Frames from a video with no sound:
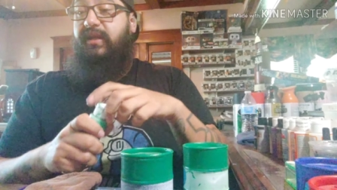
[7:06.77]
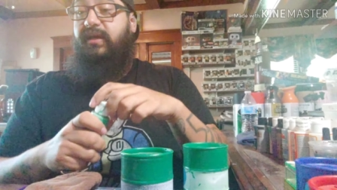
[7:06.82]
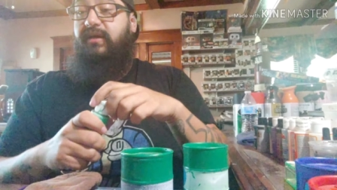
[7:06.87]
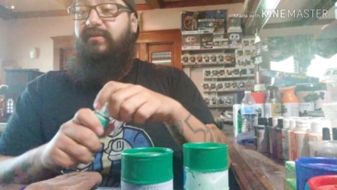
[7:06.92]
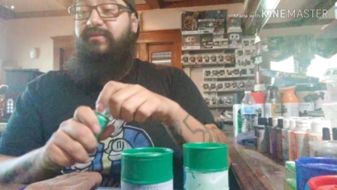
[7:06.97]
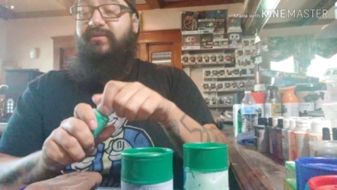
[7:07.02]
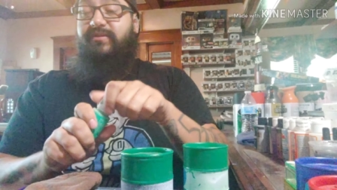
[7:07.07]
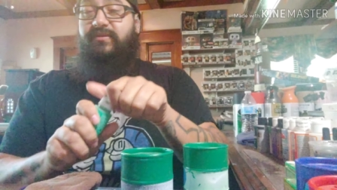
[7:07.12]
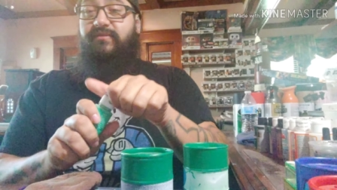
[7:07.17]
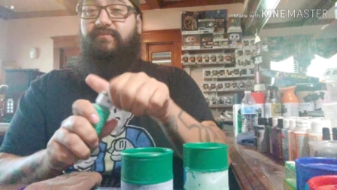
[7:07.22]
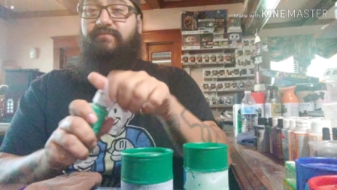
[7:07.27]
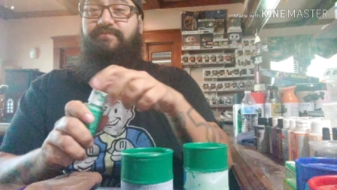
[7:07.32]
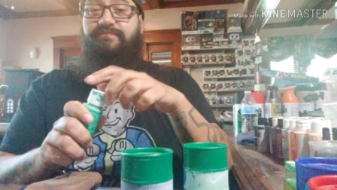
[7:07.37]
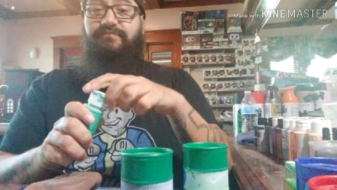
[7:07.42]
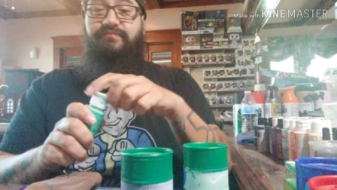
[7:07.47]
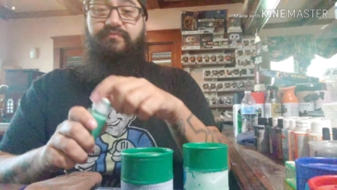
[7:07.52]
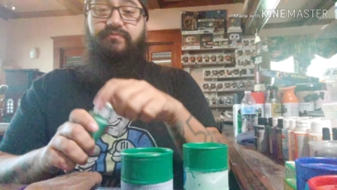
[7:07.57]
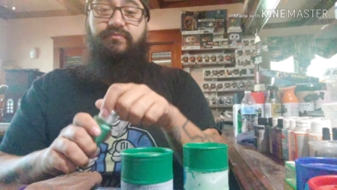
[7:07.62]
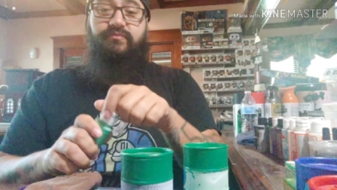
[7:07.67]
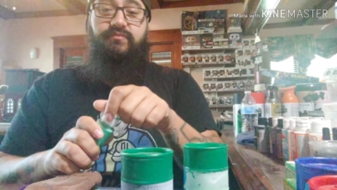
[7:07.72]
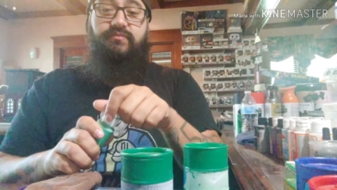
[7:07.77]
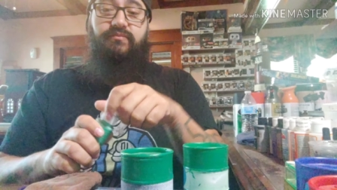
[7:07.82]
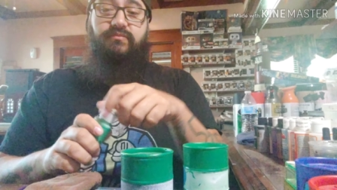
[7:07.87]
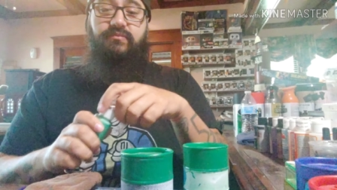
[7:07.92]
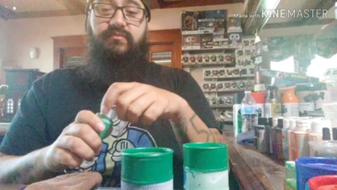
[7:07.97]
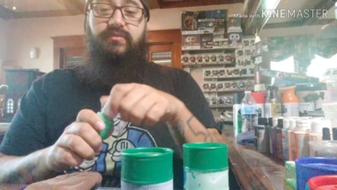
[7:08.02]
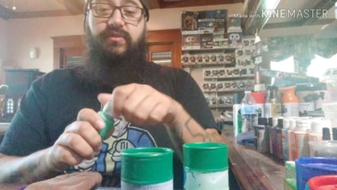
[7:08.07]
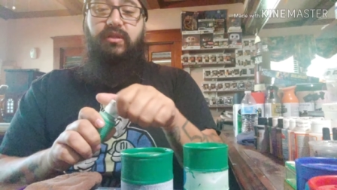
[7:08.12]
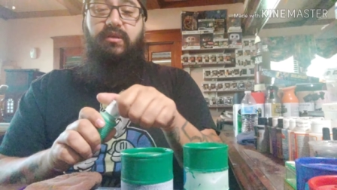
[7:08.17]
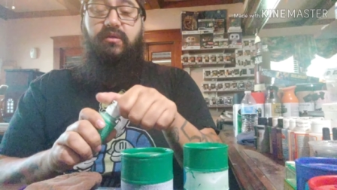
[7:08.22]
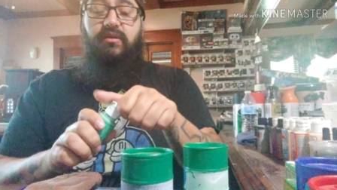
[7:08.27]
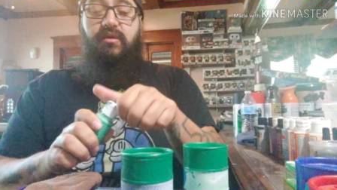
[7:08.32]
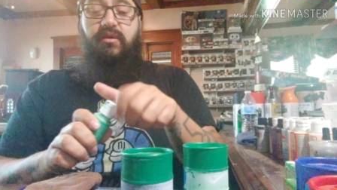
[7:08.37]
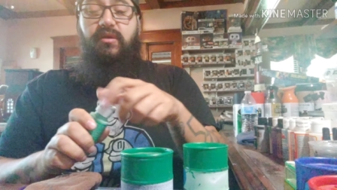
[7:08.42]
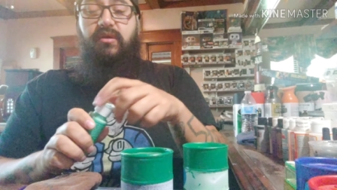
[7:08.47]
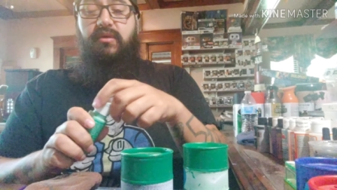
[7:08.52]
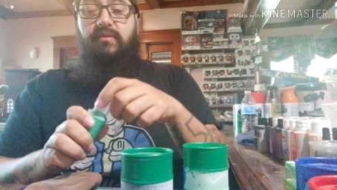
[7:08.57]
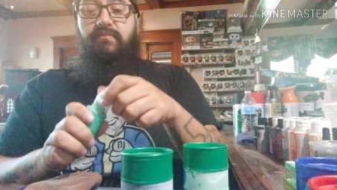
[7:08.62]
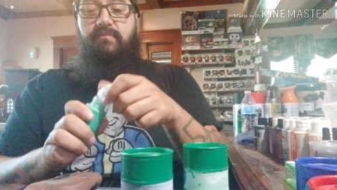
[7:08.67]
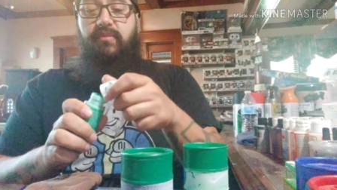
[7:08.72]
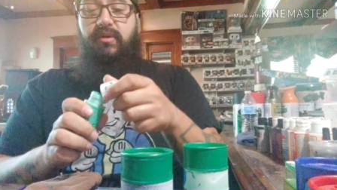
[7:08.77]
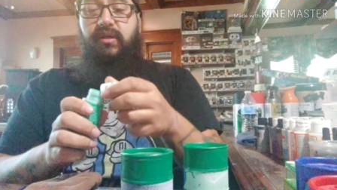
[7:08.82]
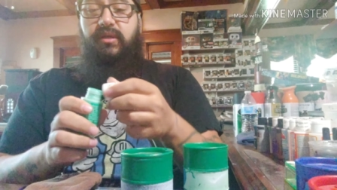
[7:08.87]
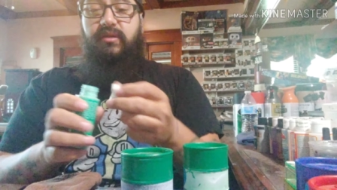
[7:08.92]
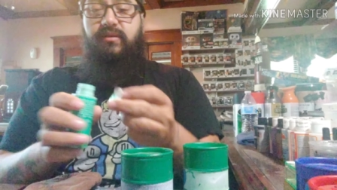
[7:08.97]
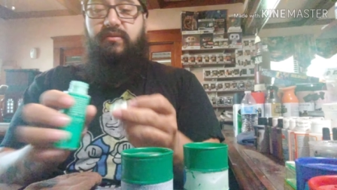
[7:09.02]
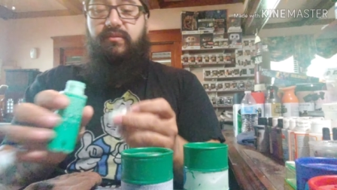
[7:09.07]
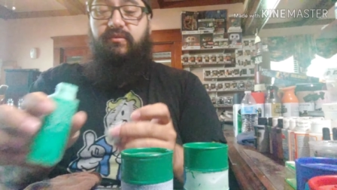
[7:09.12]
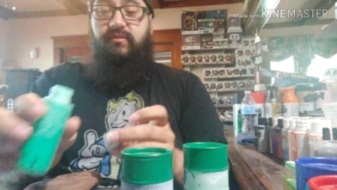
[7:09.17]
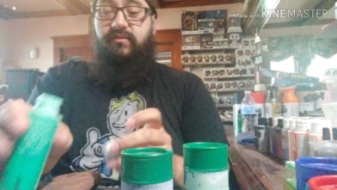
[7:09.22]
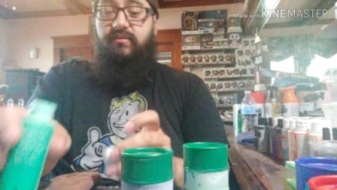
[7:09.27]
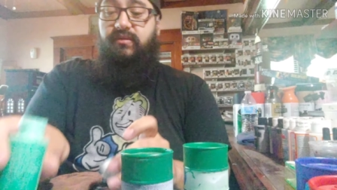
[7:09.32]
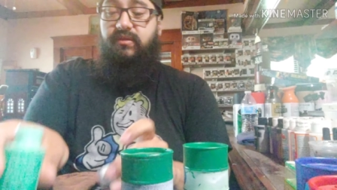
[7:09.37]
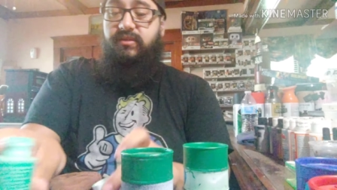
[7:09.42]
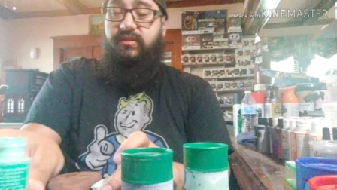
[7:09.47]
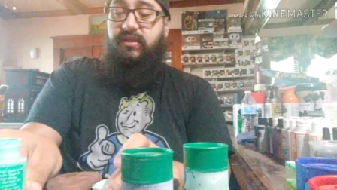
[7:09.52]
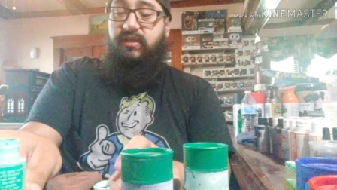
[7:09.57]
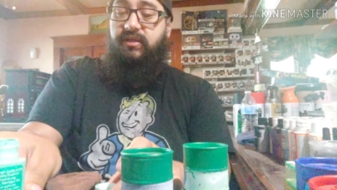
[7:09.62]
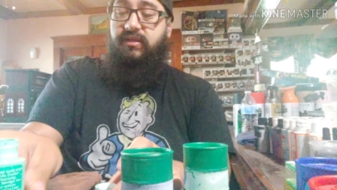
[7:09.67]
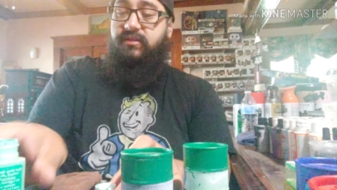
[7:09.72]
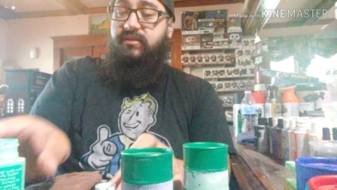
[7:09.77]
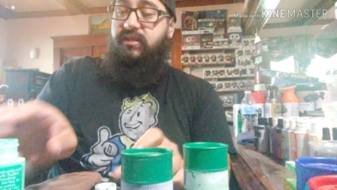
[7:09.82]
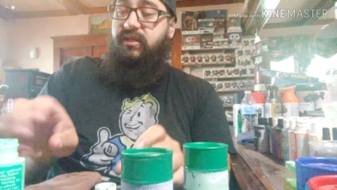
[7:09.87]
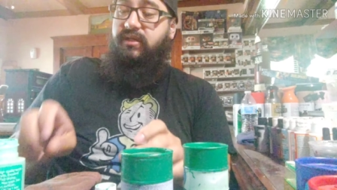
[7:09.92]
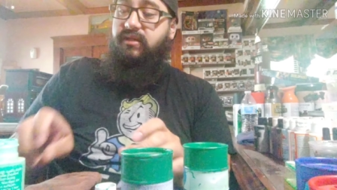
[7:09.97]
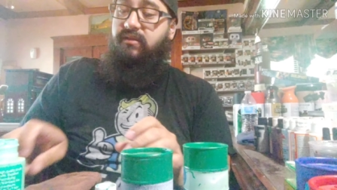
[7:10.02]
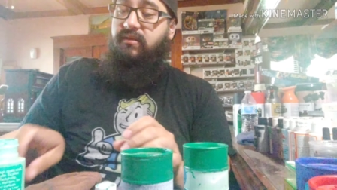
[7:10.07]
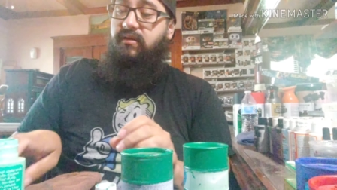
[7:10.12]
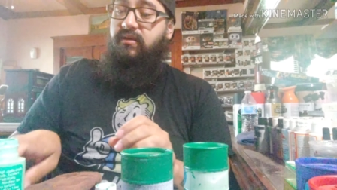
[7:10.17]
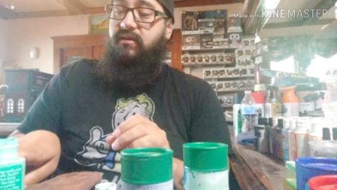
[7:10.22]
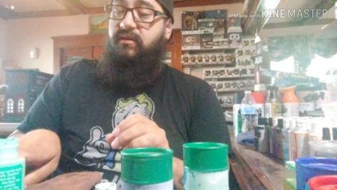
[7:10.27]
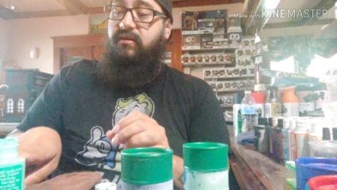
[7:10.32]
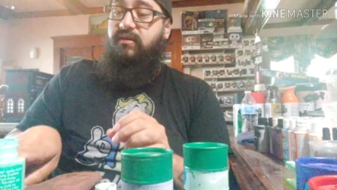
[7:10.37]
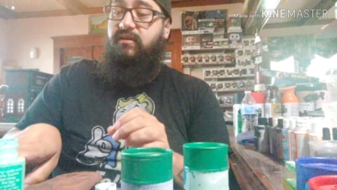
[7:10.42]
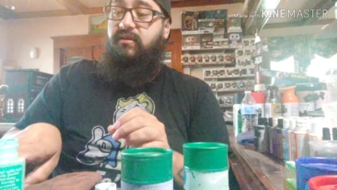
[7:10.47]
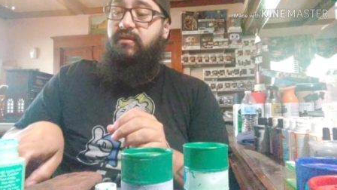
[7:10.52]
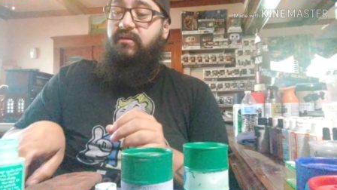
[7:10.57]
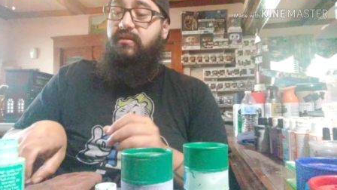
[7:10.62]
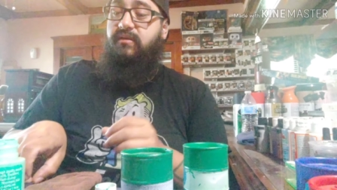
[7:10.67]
now, so, but this ain't going to take long.